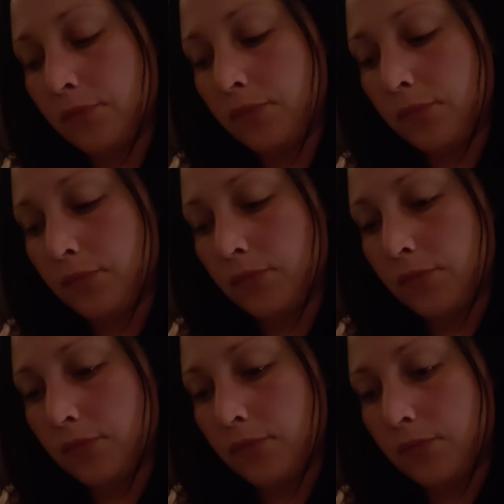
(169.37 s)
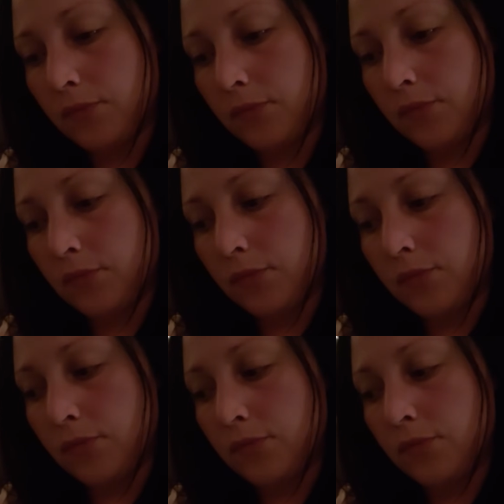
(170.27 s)

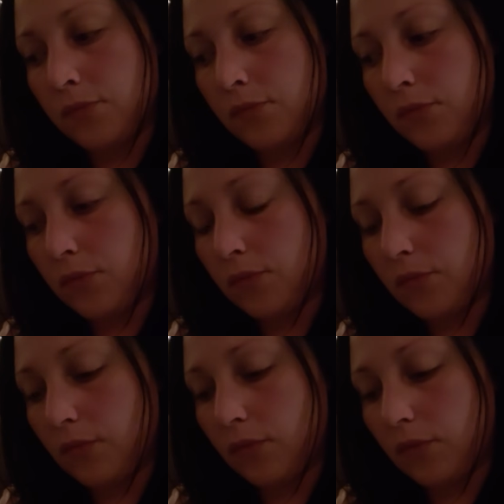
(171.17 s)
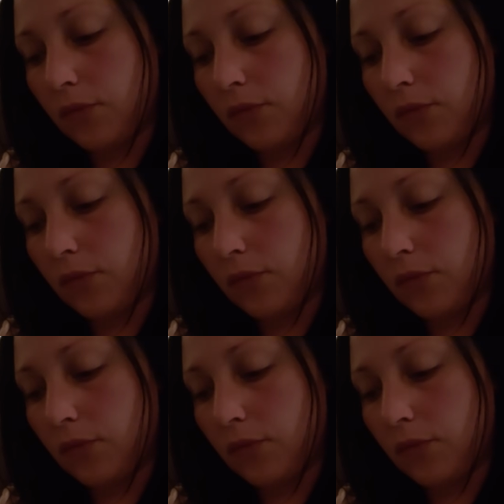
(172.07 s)
Nothing is said.